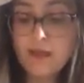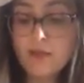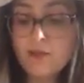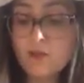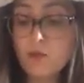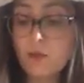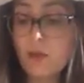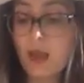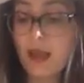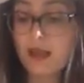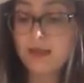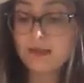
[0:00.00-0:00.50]

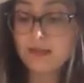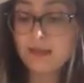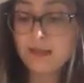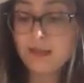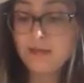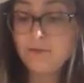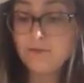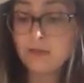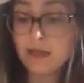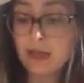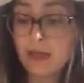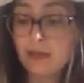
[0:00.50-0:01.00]
That
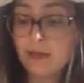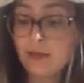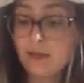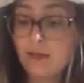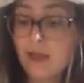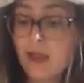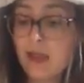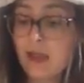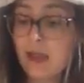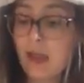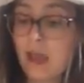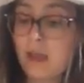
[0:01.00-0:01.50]
evening
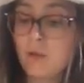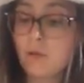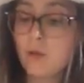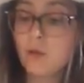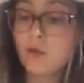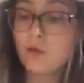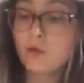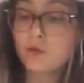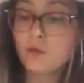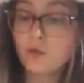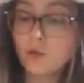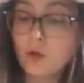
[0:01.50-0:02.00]
there came a
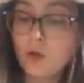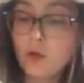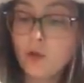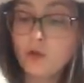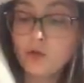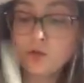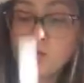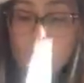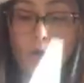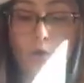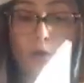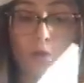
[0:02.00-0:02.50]

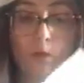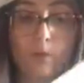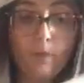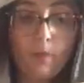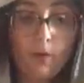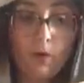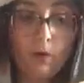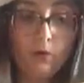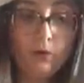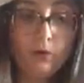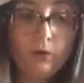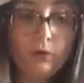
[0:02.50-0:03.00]
third knock
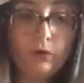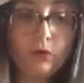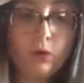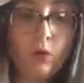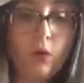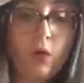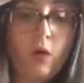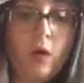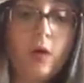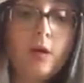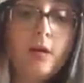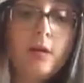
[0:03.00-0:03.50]
upon the
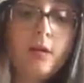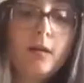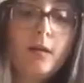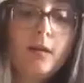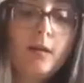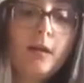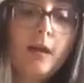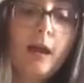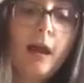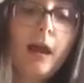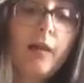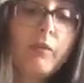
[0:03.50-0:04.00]
door,
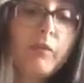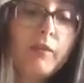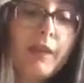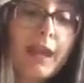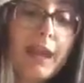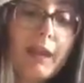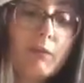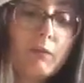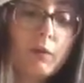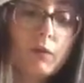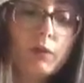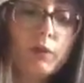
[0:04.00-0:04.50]
and
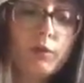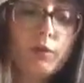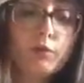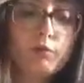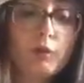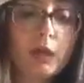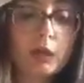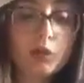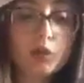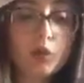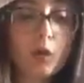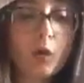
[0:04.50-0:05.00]
there on the
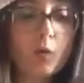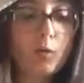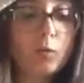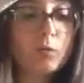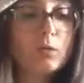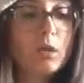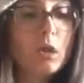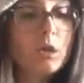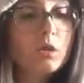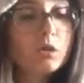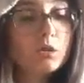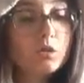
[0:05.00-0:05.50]
threshold
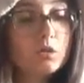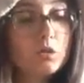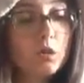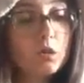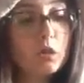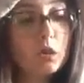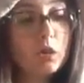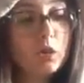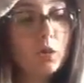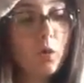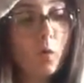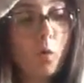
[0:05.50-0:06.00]
stood
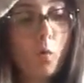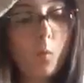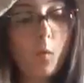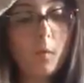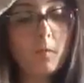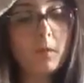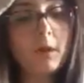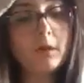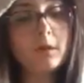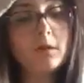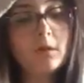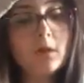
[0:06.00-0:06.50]
a young
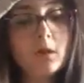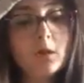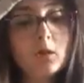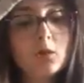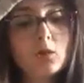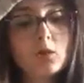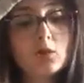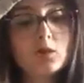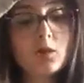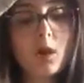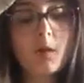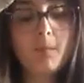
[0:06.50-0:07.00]
woman,
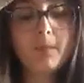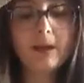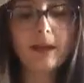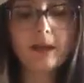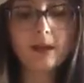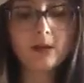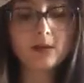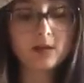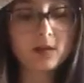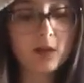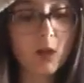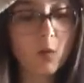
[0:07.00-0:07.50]
sobbing
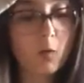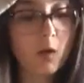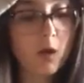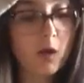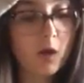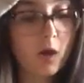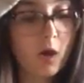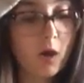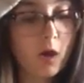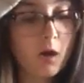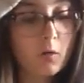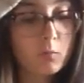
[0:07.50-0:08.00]
as though
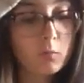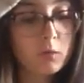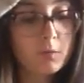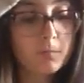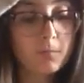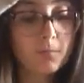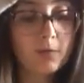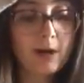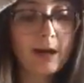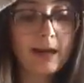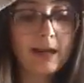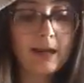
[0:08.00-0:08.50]
her heart would
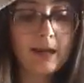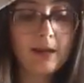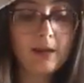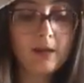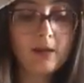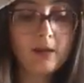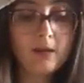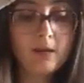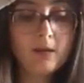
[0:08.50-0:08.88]
break.